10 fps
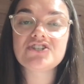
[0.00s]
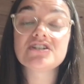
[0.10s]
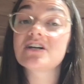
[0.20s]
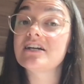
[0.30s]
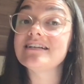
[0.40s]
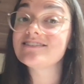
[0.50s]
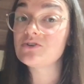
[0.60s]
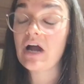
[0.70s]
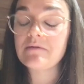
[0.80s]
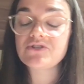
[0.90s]
check our
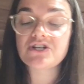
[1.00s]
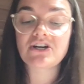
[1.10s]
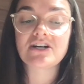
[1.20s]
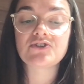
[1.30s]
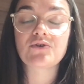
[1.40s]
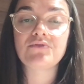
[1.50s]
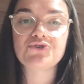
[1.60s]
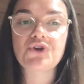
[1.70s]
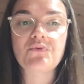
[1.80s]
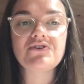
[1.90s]
Instagram, check our
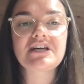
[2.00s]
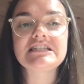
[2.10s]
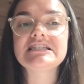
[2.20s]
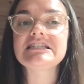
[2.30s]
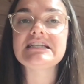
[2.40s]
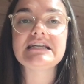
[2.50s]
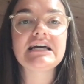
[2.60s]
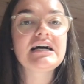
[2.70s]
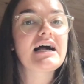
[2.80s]
documentary where you can see